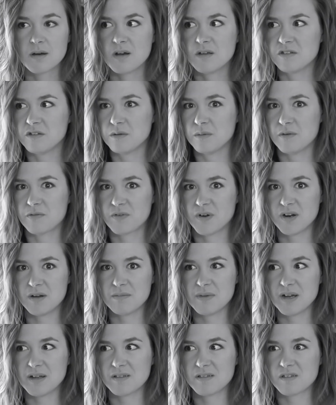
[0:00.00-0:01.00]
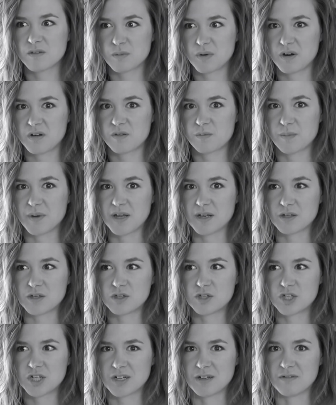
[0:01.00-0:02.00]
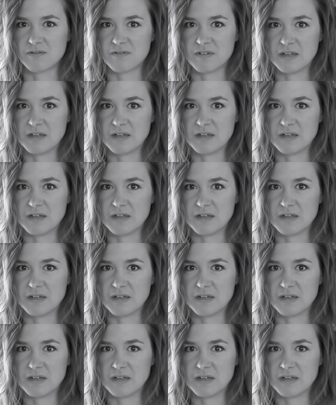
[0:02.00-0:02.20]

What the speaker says: Also, a friend of mine swears by chicken